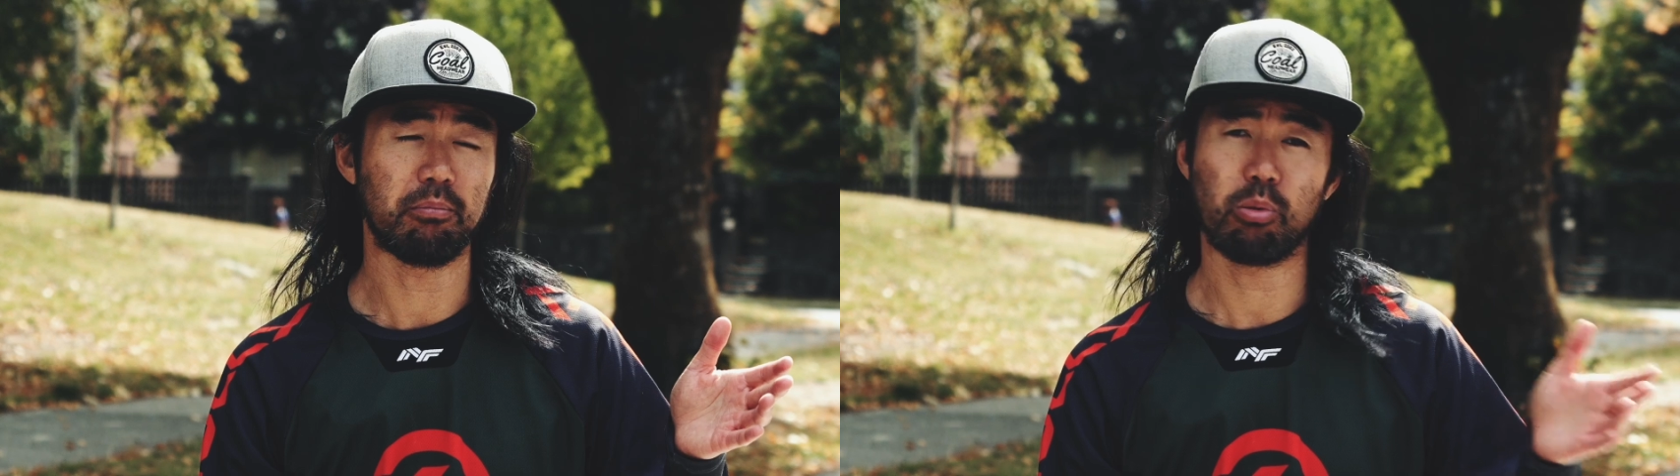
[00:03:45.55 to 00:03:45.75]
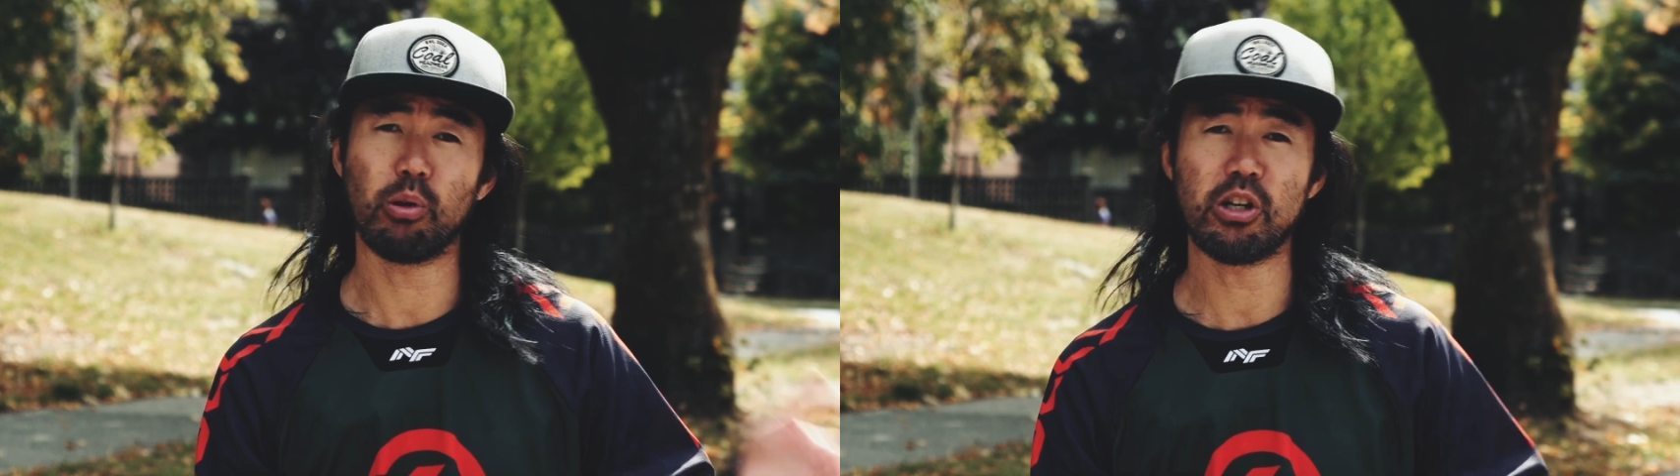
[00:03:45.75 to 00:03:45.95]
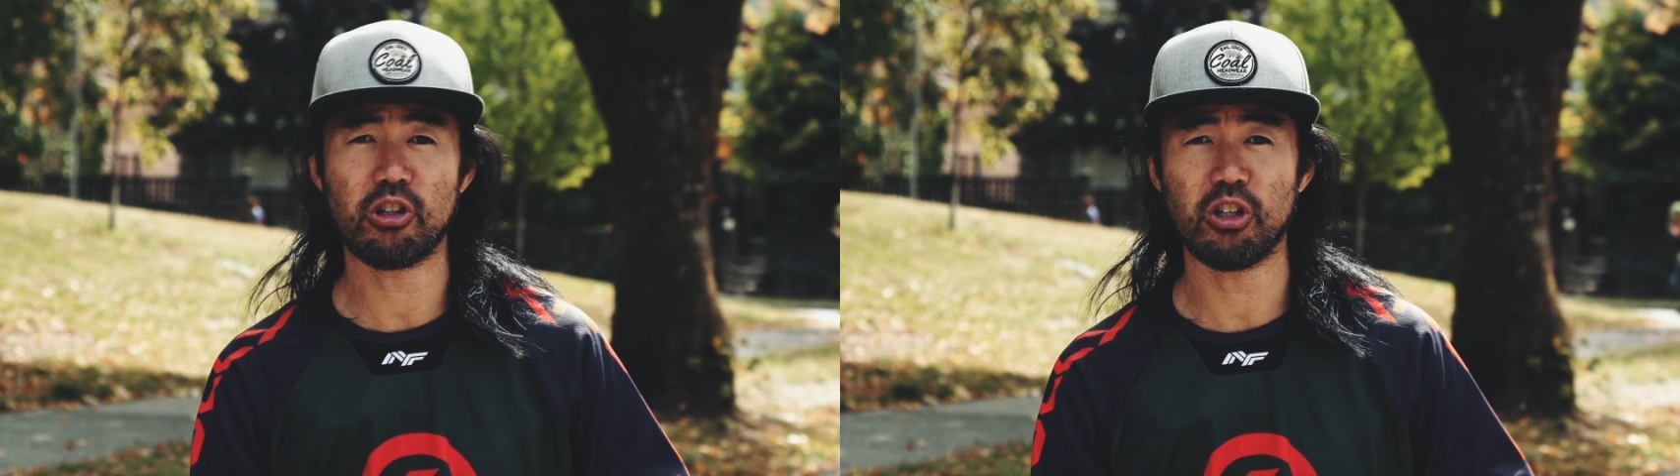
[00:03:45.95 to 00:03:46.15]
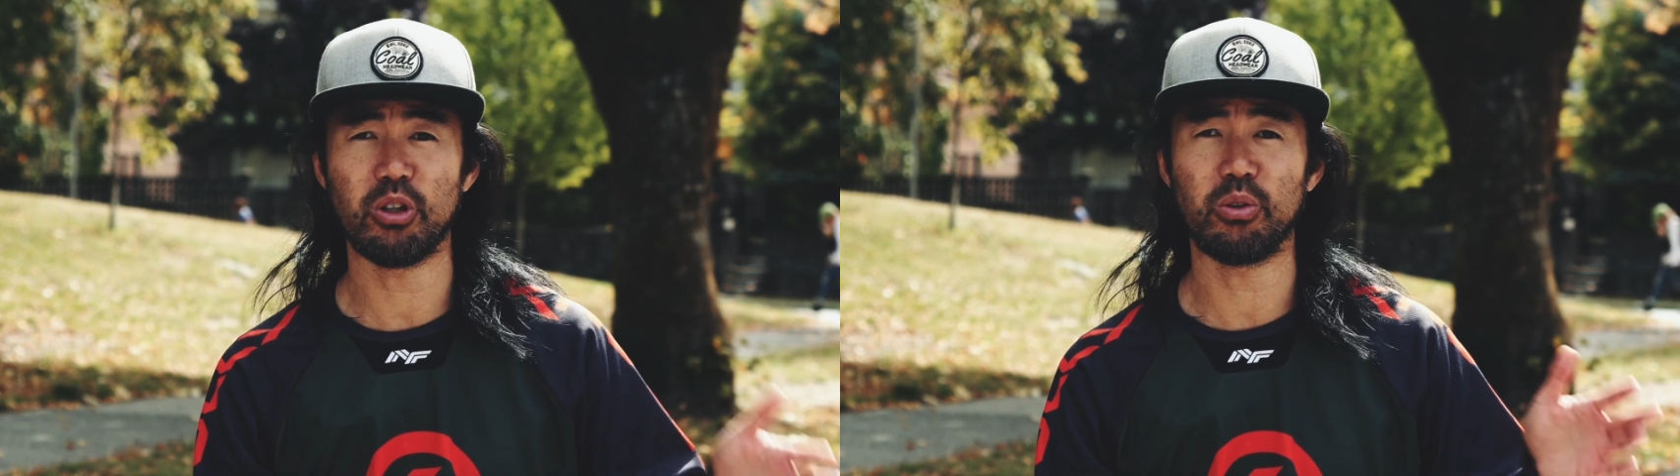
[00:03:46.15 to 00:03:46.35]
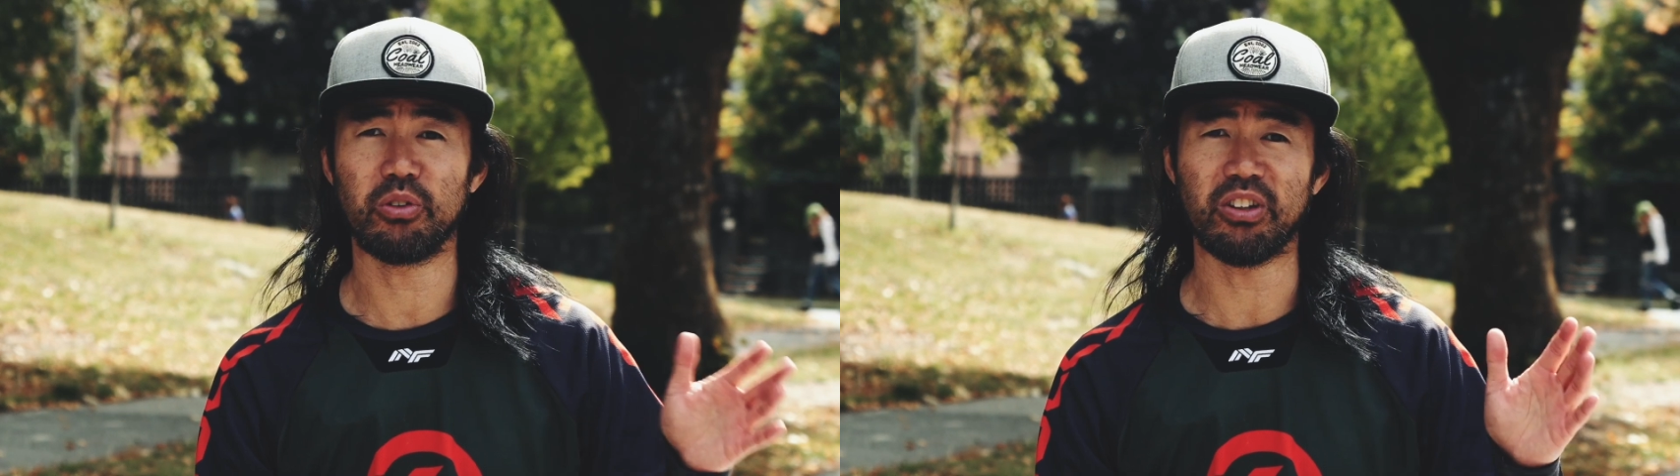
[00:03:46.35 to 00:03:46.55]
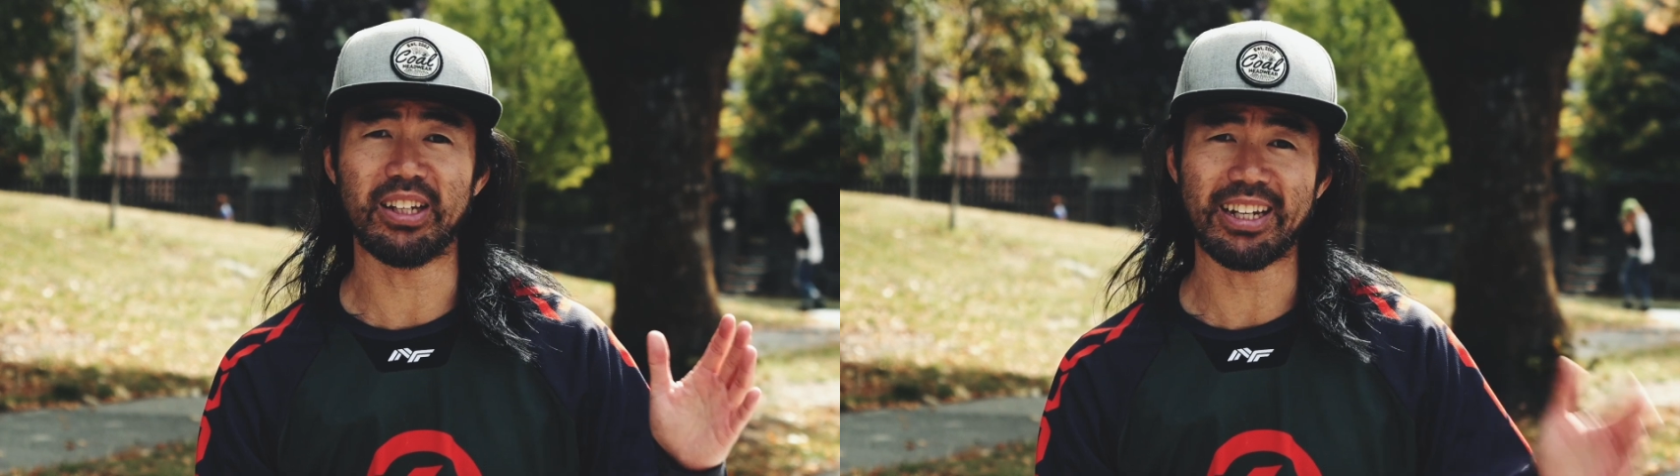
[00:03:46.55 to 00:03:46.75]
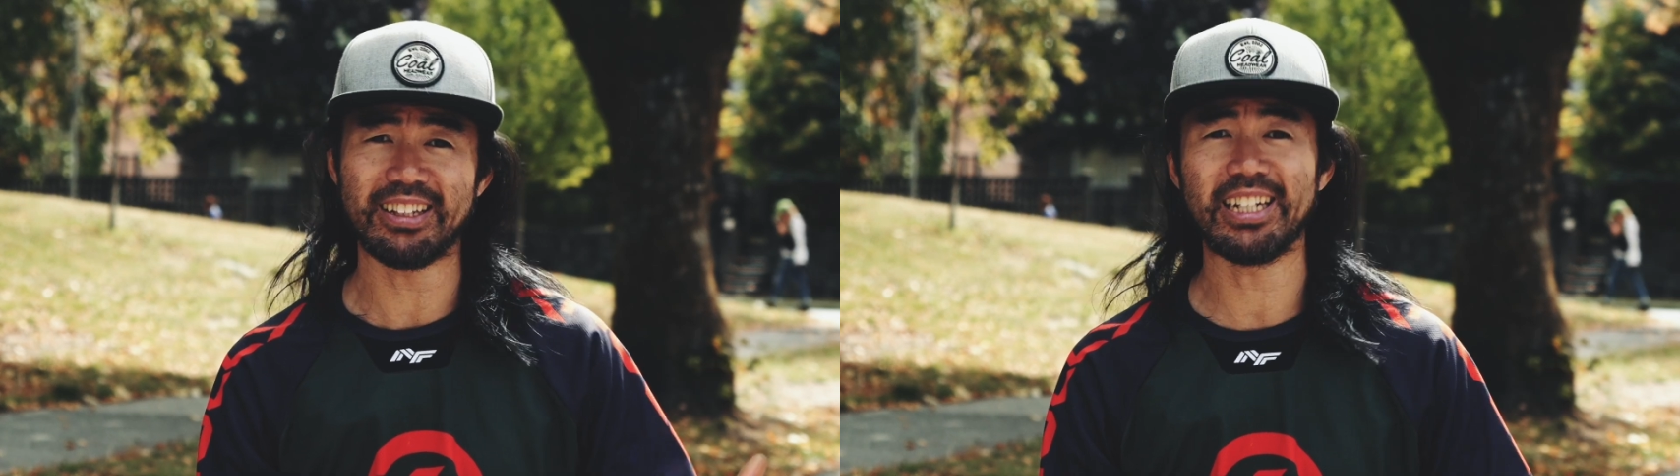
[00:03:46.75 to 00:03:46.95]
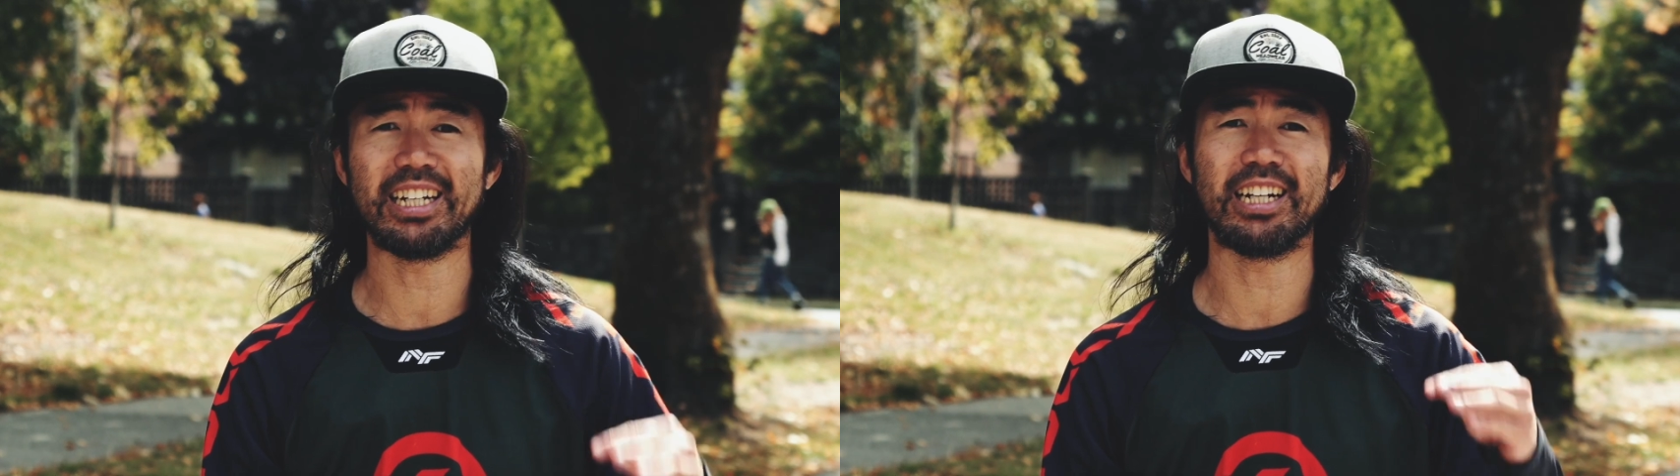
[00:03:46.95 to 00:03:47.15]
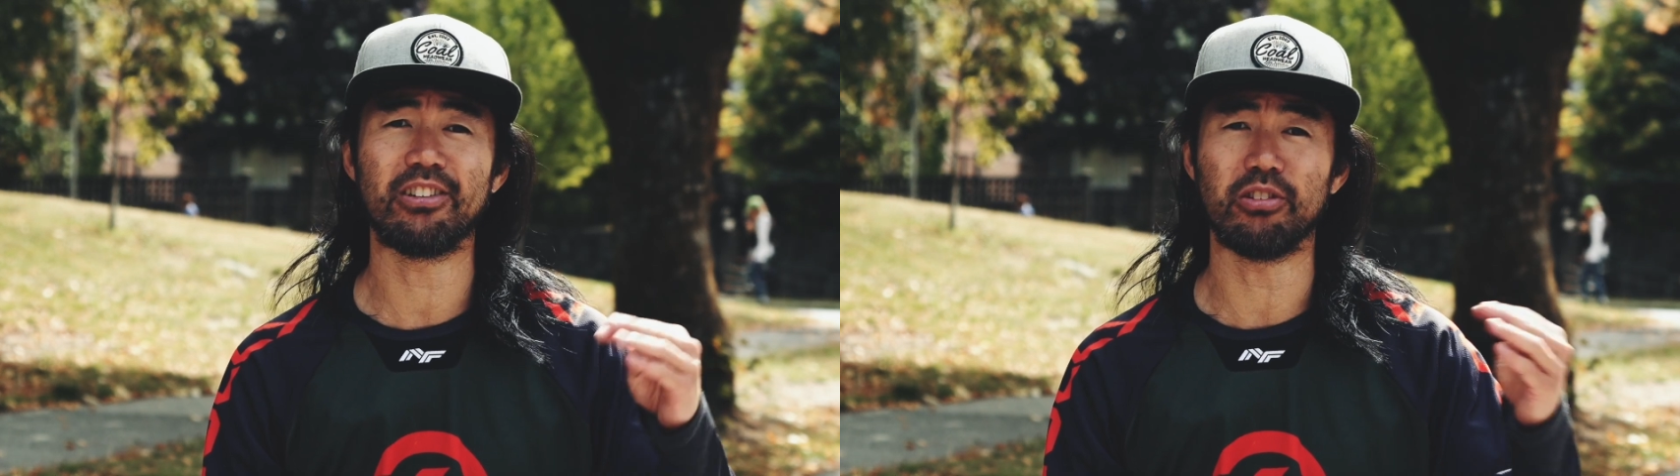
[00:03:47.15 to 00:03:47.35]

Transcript: pre-shoot to the idea,